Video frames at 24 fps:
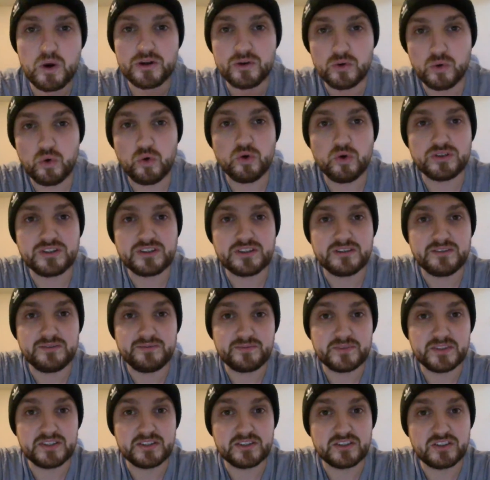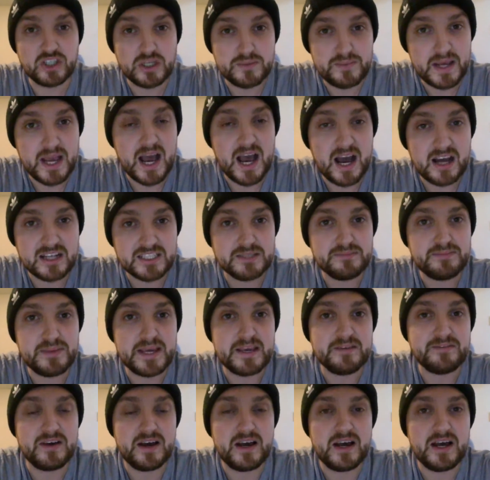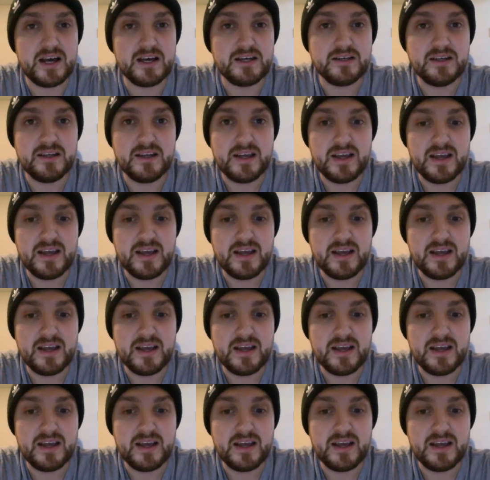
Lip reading: horse. It's going to be hard to beat for her.